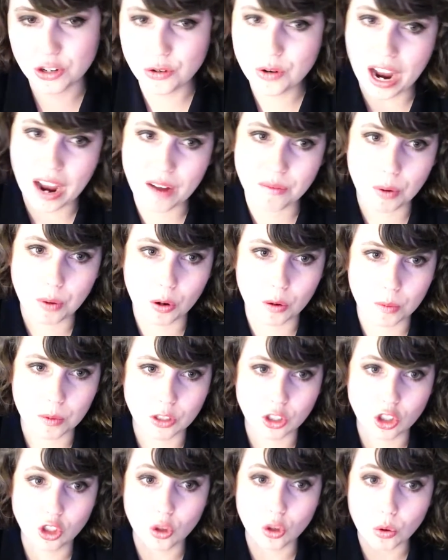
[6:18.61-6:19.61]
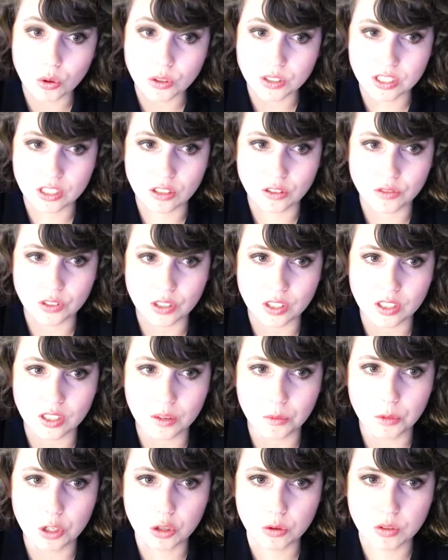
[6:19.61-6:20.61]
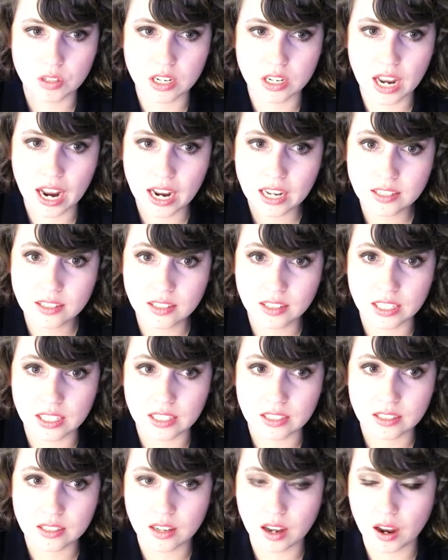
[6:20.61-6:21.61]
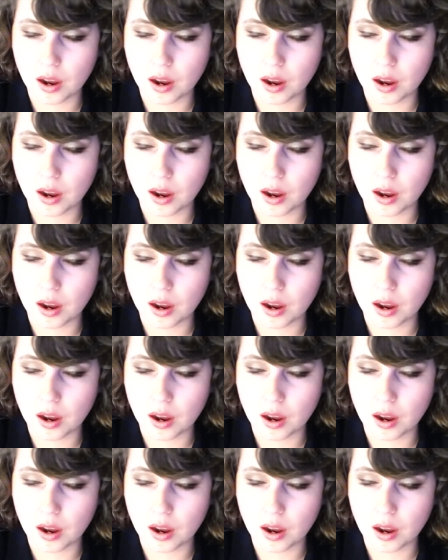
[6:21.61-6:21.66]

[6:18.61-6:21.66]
do have Pokemon Soul Silver, which was an excellent,